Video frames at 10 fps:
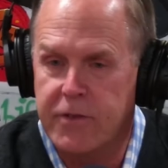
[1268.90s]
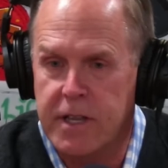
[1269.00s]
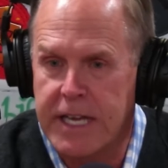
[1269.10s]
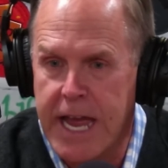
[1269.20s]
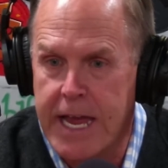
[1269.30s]

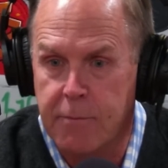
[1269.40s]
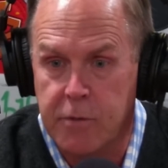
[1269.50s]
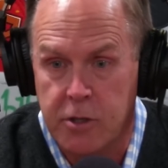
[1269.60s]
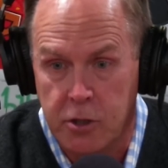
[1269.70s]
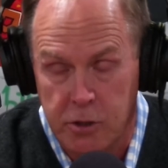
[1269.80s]
the game,
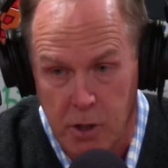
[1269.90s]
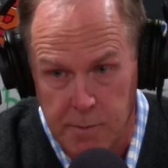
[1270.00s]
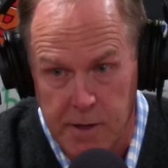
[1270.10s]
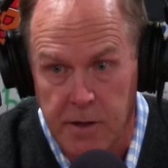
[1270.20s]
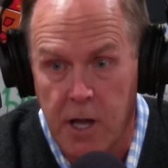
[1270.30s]
you come
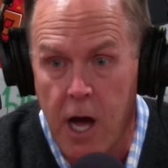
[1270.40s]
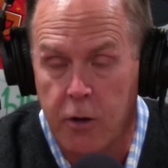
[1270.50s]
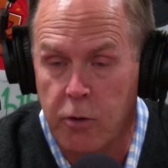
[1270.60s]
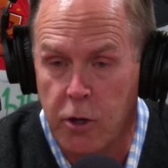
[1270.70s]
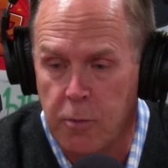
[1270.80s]
into the
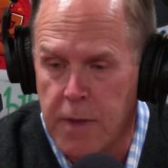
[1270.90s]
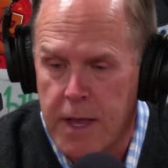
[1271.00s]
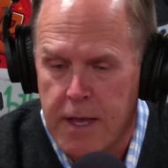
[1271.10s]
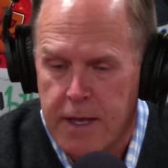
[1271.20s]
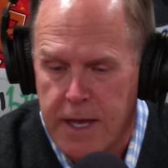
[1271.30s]
locker room,
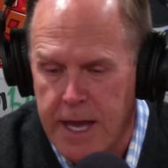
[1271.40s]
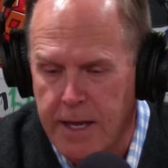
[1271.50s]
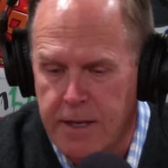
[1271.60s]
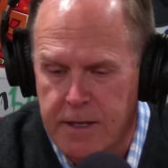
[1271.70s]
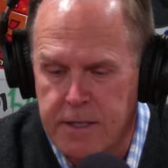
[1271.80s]

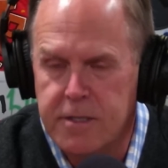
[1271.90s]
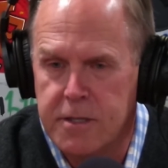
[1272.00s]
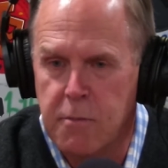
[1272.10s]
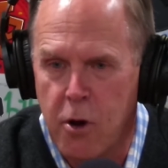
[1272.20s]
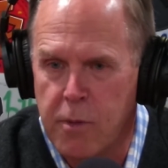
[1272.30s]
and this is the
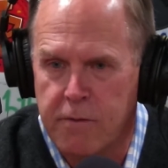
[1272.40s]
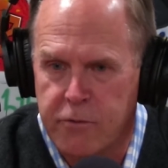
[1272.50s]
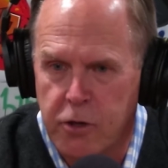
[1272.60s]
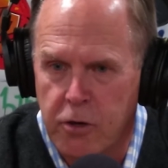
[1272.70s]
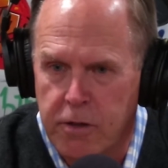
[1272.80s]
moment of
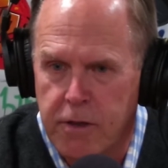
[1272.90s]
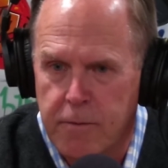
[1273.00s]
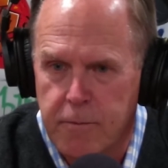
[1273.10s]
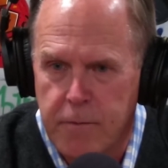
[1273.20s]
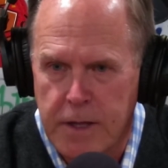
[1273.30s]
truth.
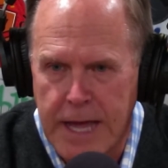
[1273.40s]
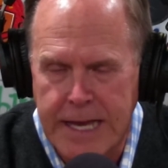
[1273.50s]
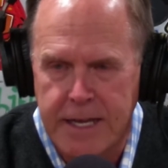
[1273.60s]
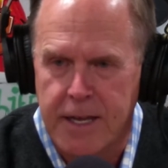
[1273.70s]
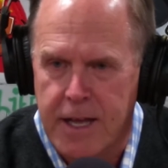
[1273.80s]

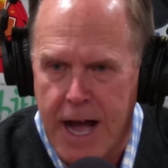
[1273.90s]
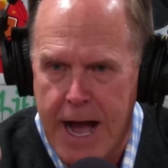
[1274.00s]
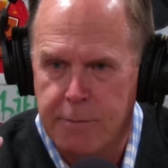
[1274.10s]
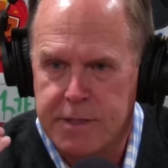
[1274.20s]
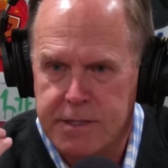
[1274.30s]
Like,
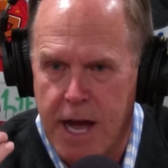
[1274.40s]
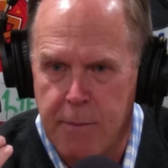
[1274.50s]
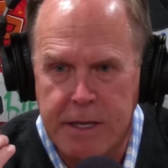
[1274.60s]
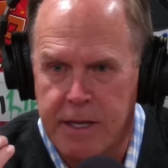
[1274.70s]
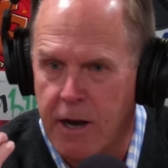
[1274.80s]
I'm
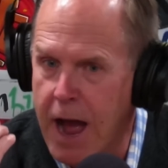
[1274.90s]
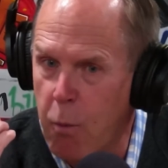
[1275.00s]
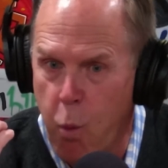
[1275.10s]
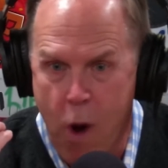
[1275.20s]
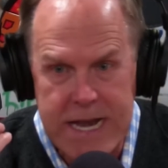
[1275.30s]
in there. I
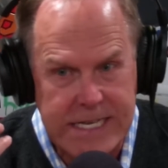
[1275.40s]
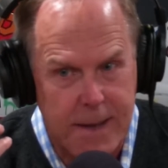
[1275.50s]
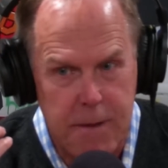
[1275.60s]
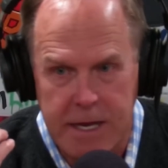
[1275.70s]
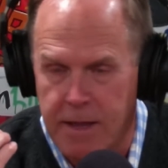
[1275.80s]
want to
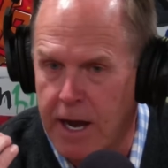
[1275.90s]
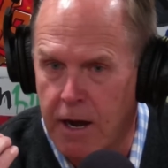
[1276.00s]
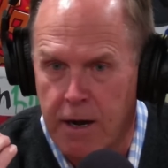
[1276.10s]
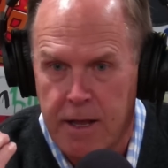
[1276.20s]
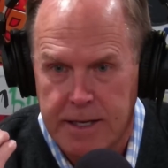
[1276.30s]
be
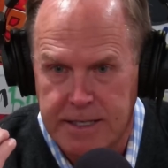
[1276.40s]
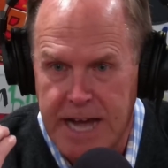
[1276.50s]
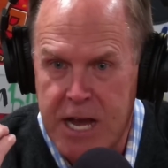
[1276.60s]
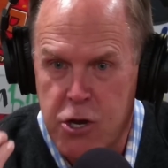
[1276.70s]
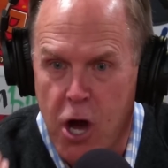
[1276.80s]
there because
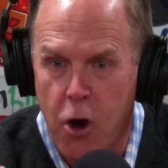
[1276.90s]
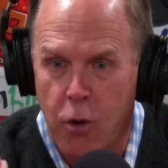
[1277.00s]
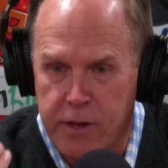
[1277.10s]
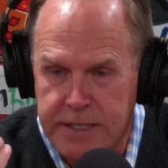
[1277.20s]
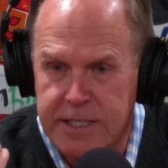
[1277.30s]
I know
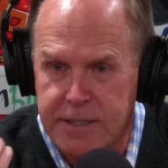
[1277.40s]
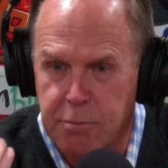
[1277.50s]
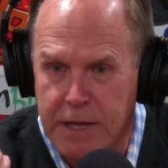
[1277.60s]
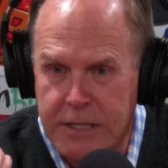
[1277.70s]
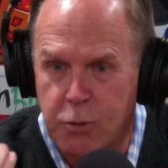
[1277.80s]
this is a
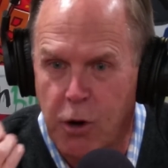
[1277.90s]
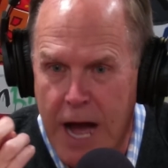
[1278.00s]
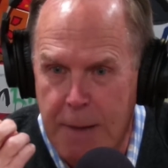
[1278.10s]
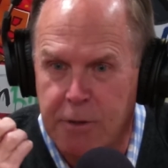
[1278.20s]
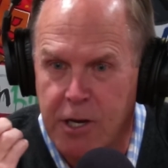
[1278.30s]
place where
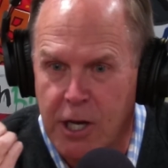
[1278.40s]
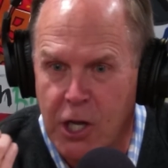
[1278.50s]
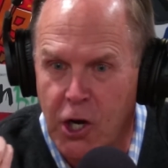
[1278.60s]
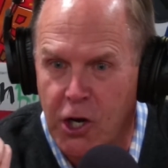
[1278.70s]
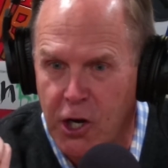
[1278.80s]
I'm going to
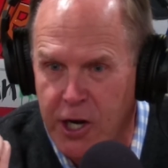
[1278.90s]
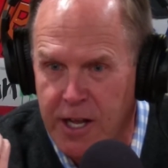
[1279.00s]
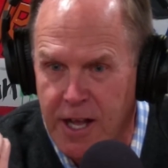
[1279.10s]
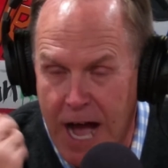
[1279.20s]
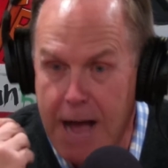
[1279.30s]
learn.
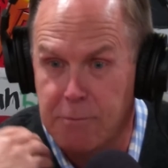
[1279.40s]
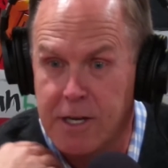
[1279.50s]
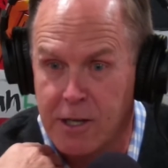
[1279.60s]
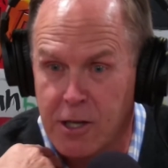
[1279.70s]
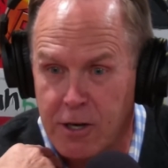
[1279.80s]
I'm going
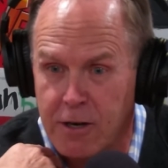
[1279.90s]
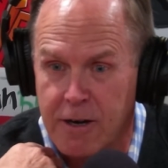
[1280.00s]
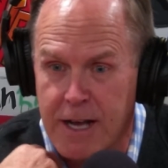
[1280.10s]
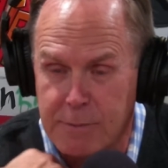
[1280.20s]
to learn. I'm